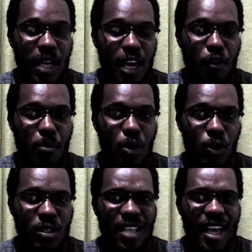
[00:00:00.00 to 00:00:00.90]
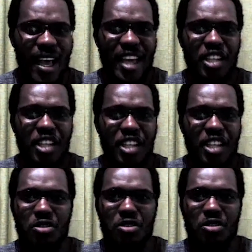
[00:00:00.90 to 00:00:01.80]
board management level,
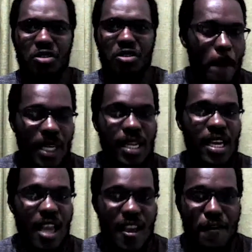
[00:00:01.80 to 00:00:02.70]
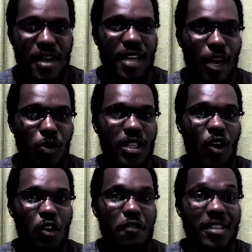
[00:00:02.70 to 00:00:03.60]
because it really completely
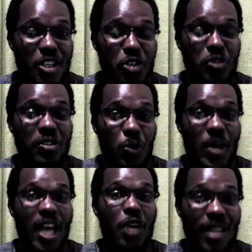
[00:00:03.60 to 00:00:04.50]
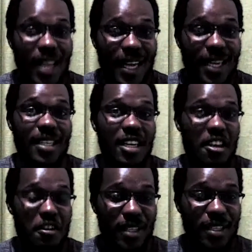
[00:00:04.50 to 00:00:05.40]
evened out the conversations that we had
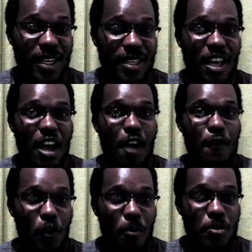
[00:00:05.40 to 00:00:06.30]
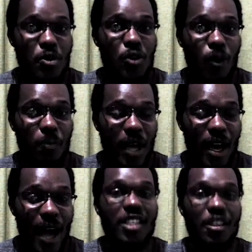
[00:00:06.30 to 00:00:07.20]
with lenders and investors from
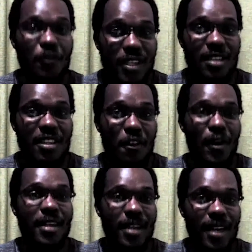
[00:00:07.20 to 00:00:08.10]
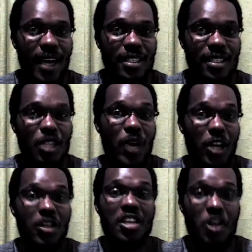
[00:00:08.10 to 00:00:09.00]
activating the funding
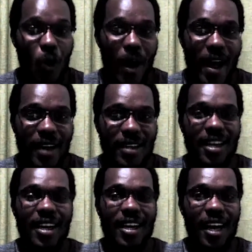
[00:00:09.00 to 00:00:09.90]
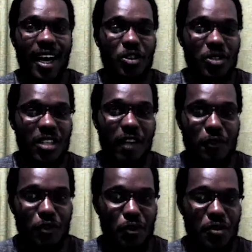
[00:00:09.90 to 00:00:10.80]
lines that we actually required
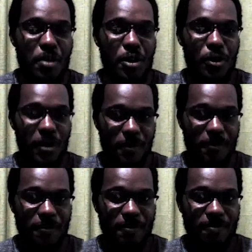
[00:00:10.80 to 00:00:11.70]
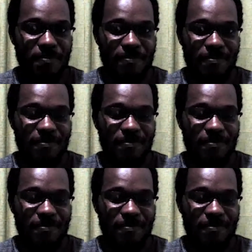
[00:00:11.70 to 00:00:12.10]
to survive through the period.